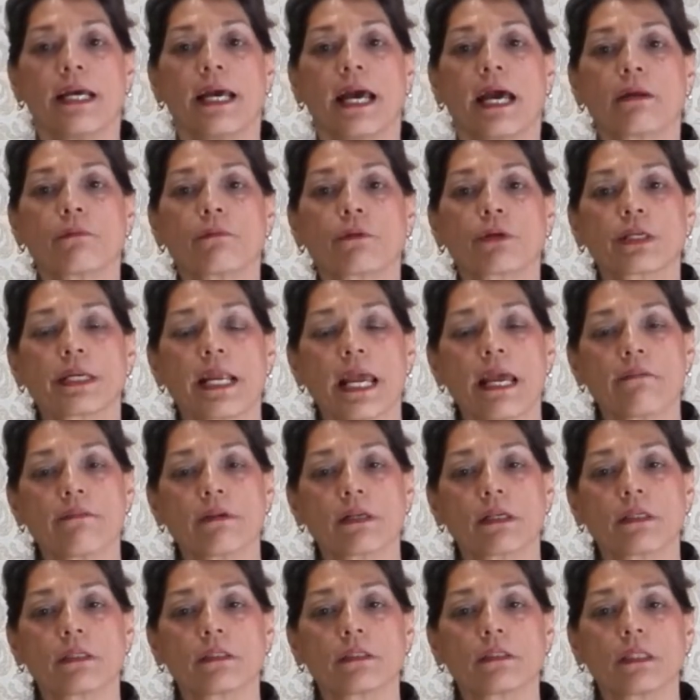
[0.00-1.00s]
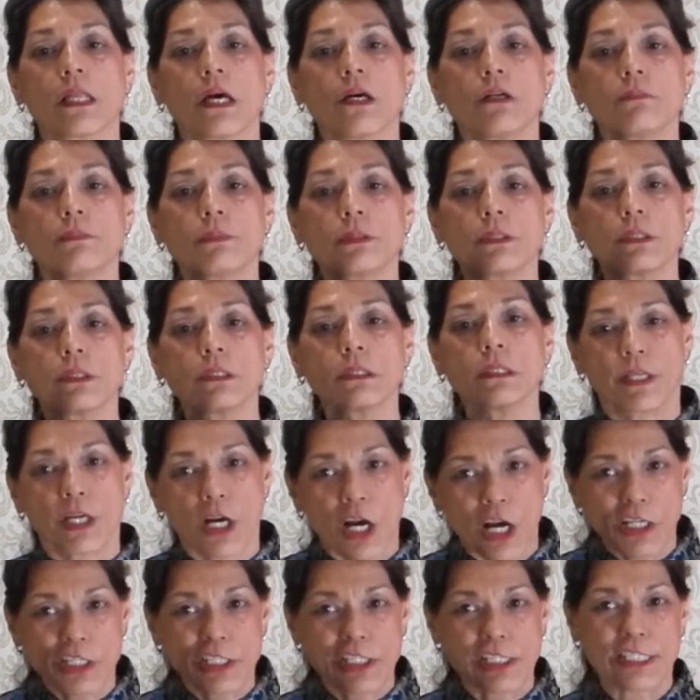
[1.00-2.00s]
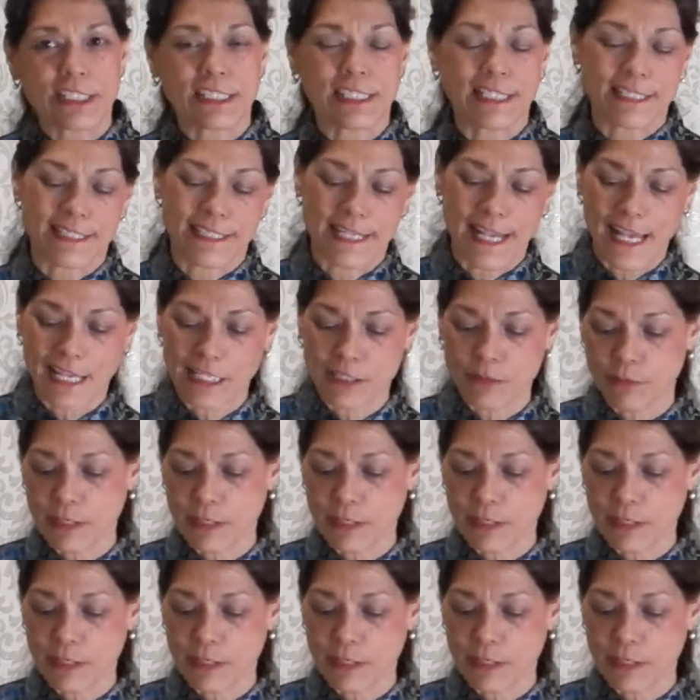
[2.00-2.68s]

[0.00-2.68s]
and we're going to have a global consciousness as